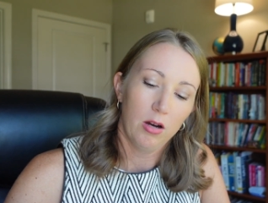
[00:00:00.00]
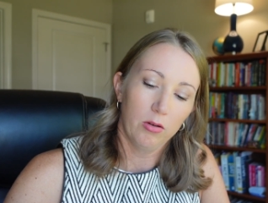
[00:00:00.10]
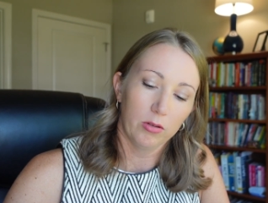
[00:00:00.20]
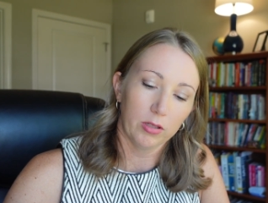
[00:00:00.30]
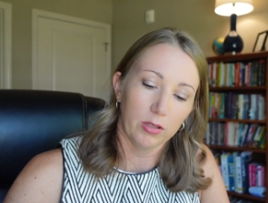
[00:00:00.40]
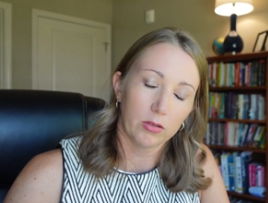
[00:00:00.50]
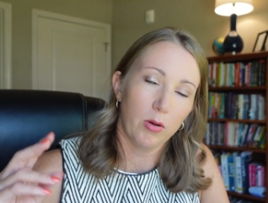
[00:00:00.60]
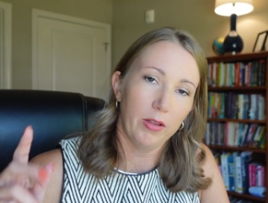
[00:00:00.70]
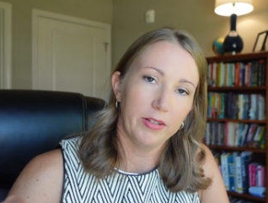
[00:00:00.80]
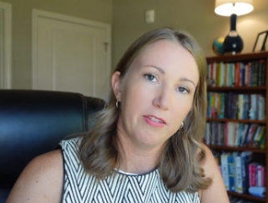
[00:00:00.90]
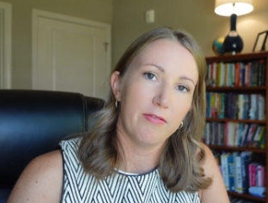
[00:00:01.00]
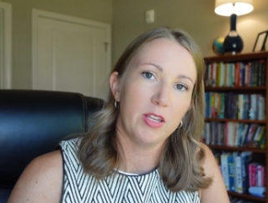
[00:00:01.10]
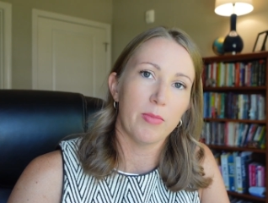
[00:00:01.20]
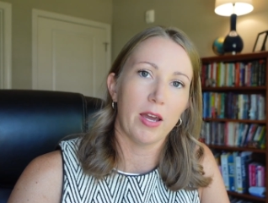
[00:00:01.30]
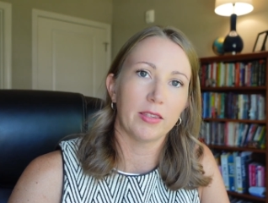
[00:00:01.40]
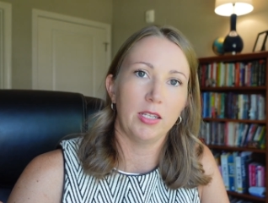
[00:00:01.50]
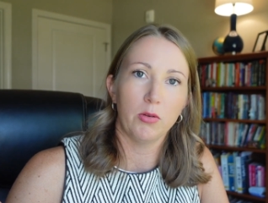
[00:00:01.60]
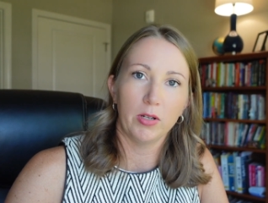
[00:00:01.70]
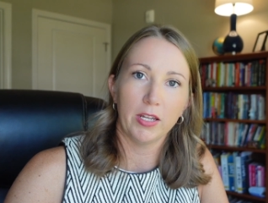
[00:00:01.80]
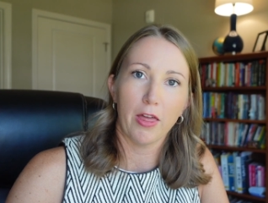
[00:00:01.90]
or quality feedback that
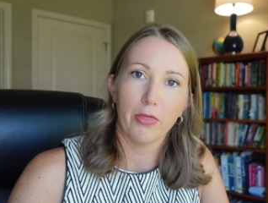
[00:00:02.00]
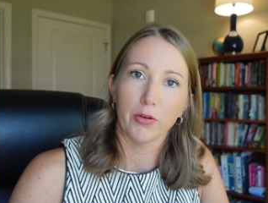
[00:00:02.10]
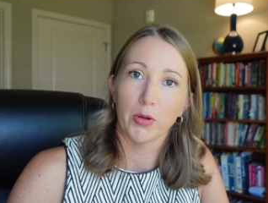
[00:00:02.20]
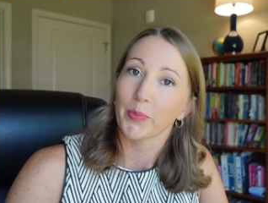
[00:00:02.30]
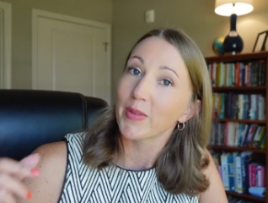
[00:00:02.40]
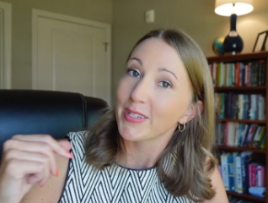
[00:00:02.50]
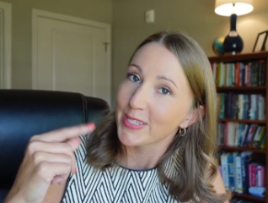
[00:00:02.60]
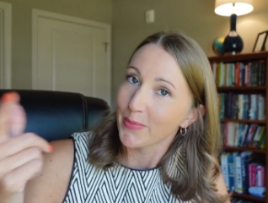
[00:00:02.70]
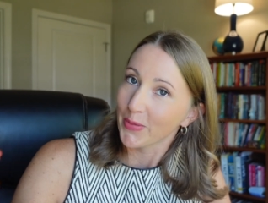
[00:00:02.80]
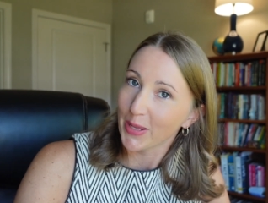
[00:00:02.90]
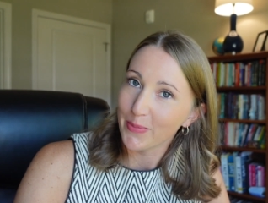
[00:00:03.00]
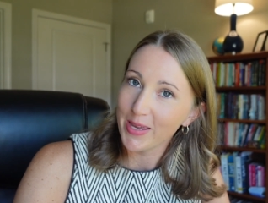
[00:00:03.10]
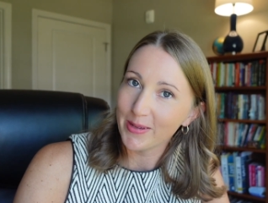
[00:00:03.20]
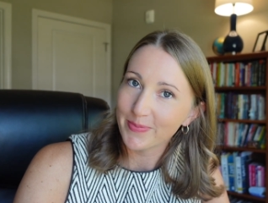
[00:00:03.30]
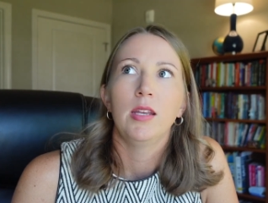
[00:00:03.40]
you would get through someone like me.